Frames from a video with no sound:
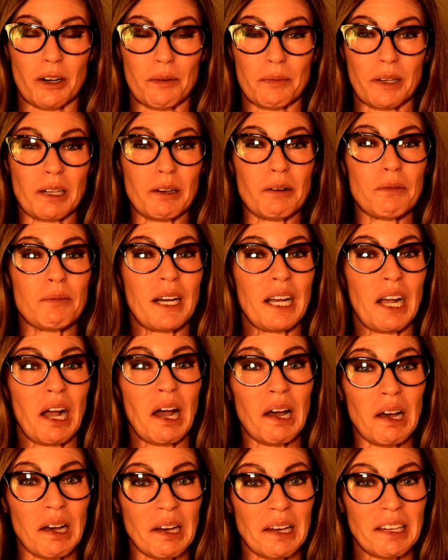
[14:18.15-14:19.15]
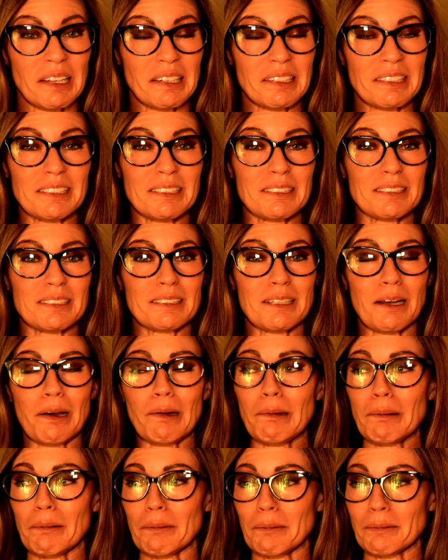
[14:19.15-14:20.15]
And I'm like, oh my God,
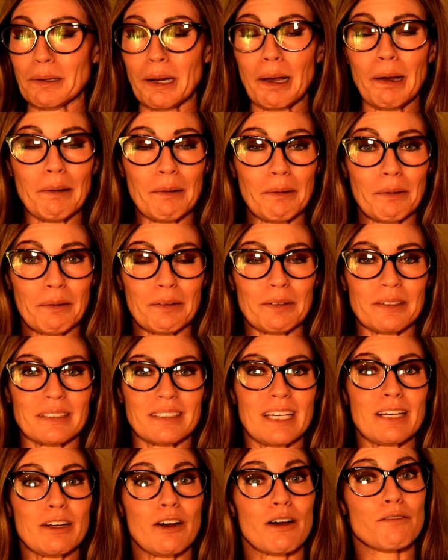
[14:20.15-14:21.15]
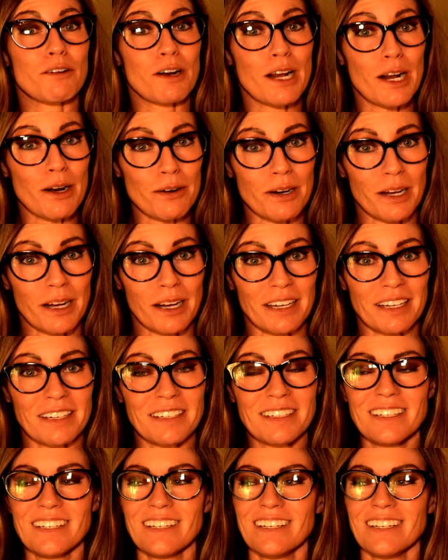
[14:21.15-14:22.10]
oh no. Thank God for hair dye.